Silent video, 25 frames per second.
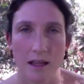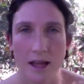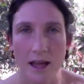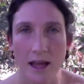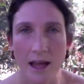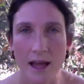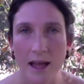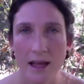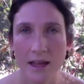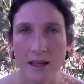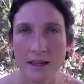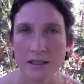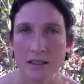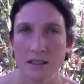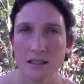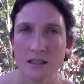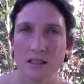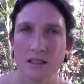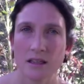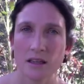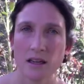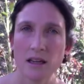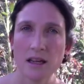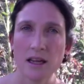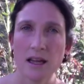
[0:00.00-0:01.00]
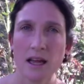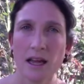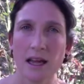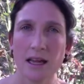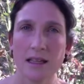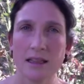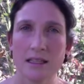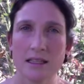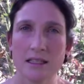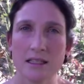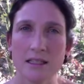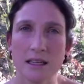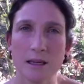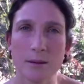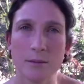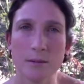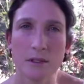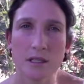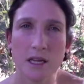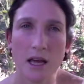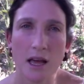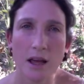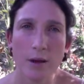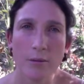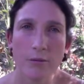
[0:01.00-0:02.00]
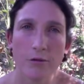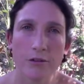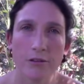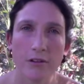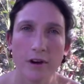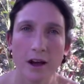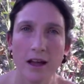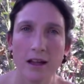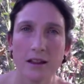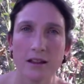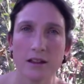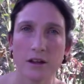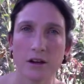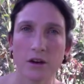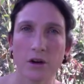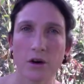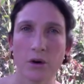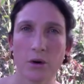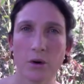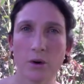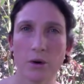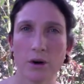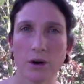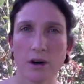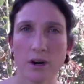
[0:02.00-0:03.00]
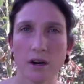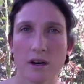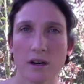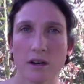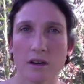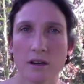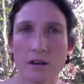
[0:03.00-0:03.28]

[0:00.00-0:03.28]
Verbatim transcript: and at the same time, find the core.